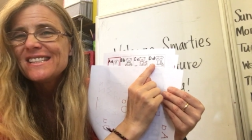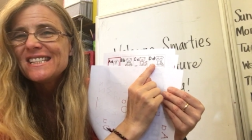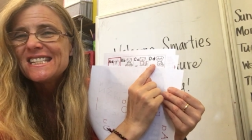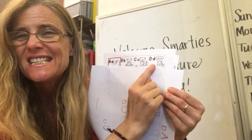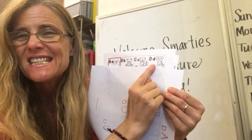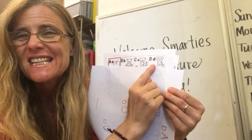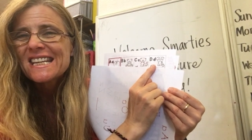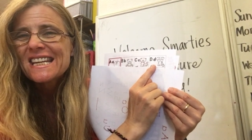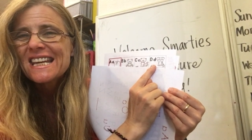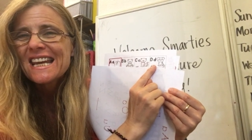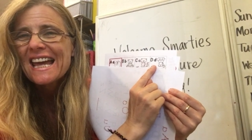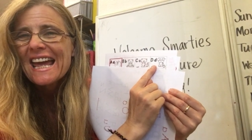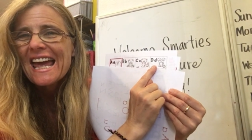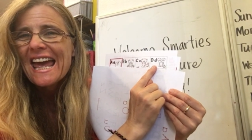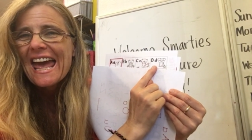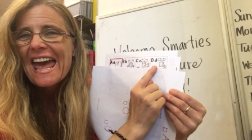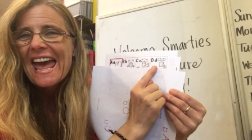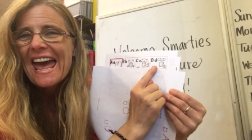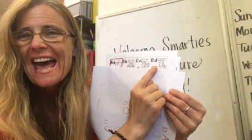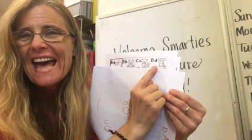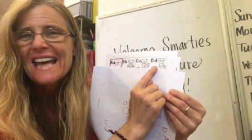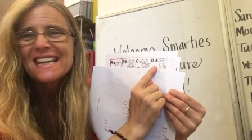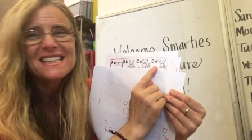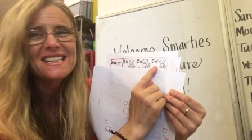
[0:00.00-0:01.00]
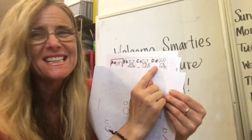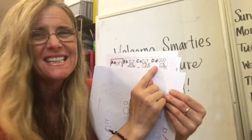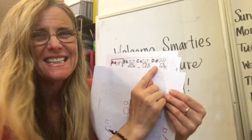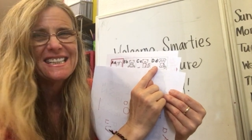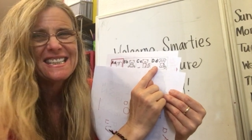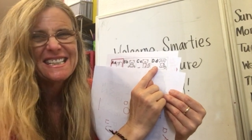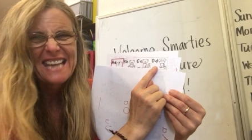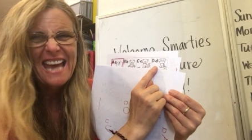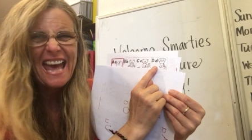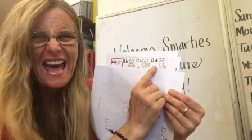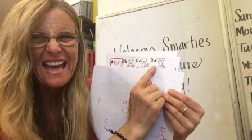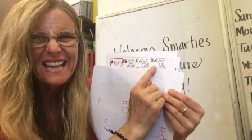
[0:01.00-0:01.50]
D, at,
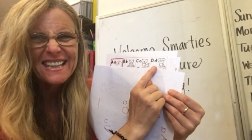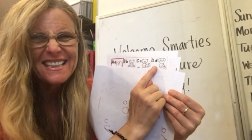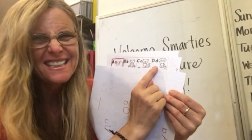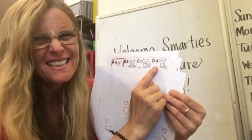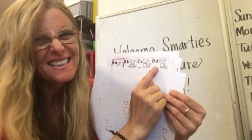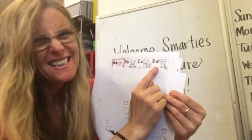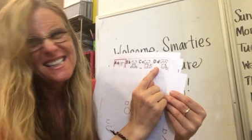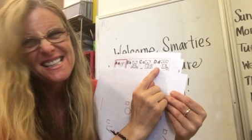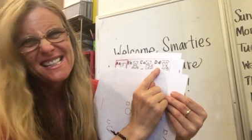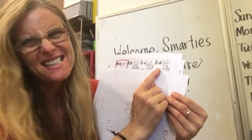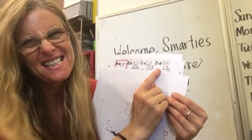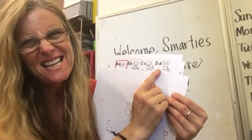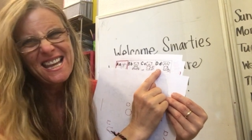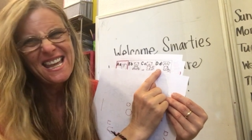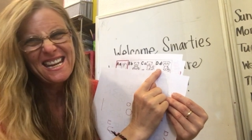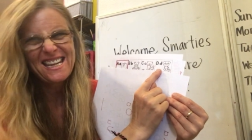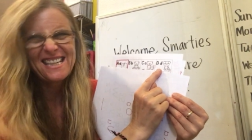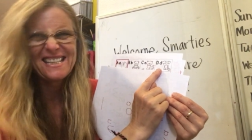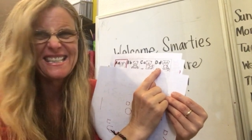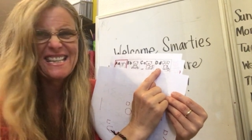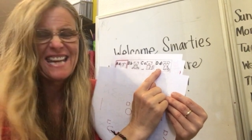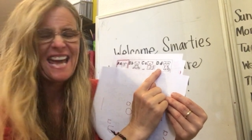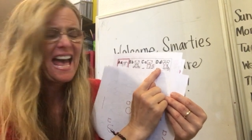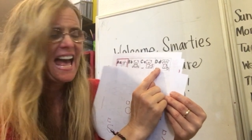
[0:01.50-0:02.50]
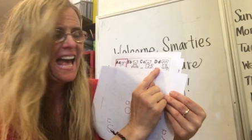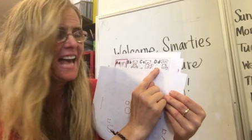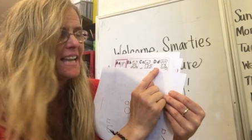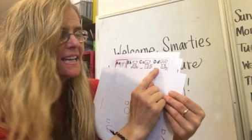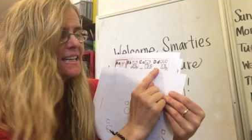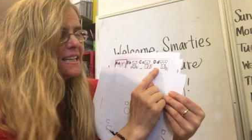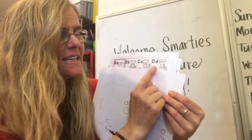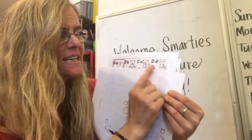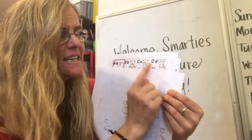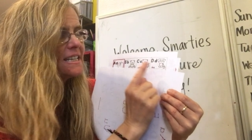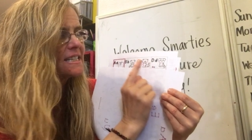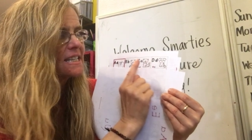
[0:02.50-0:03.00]
dat? It's not a dat.
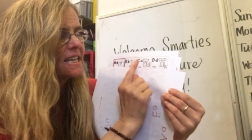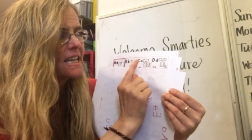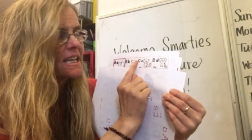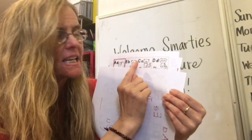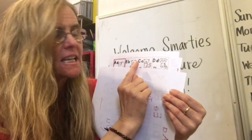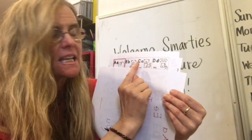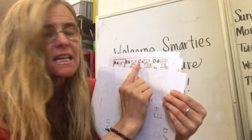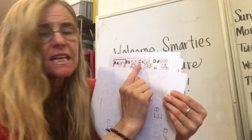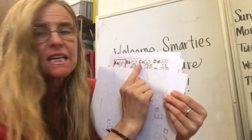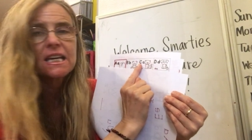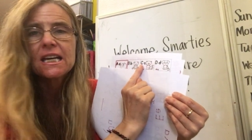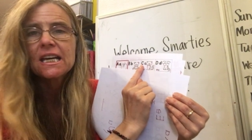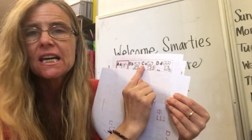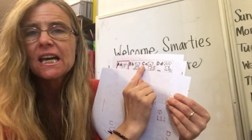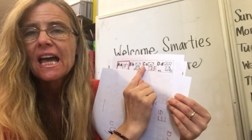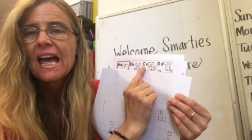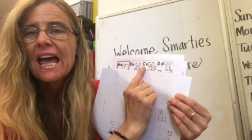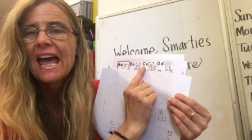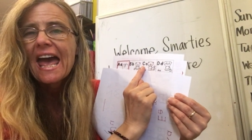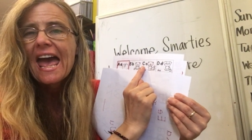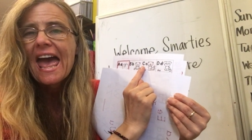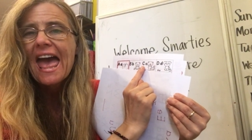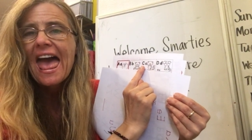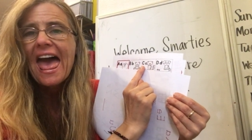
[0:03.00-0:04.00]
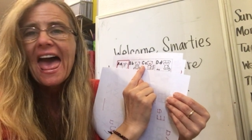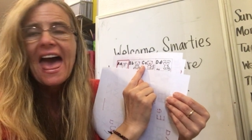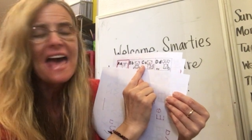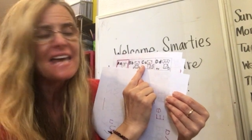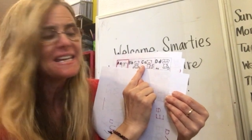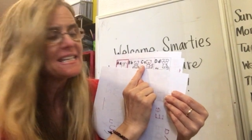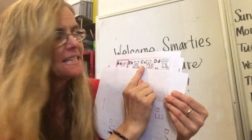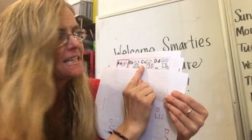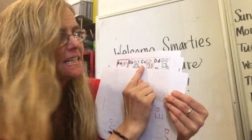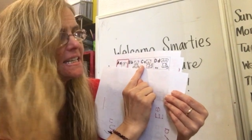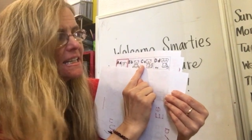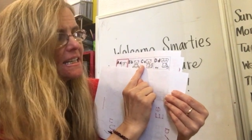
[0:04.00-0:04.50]
It's a k,
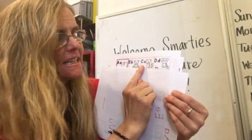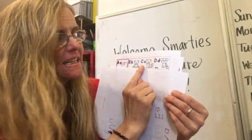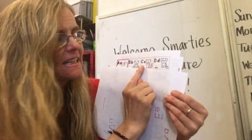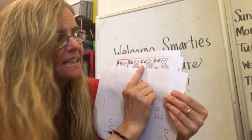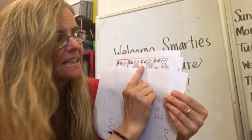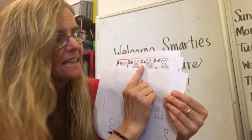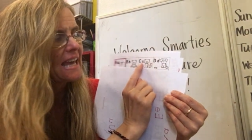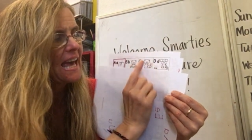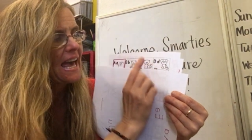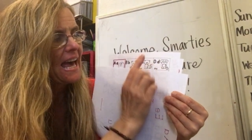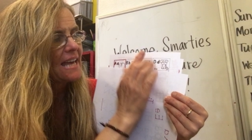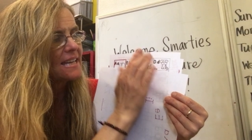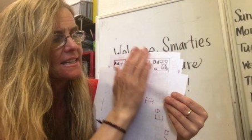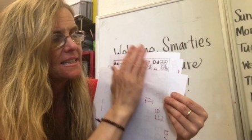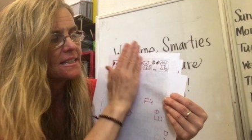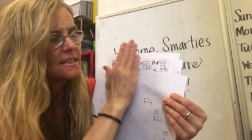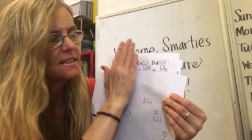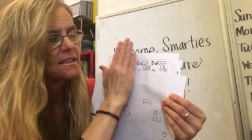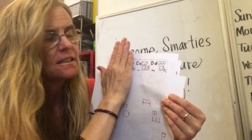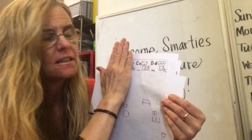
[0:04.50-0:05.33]
at, cat.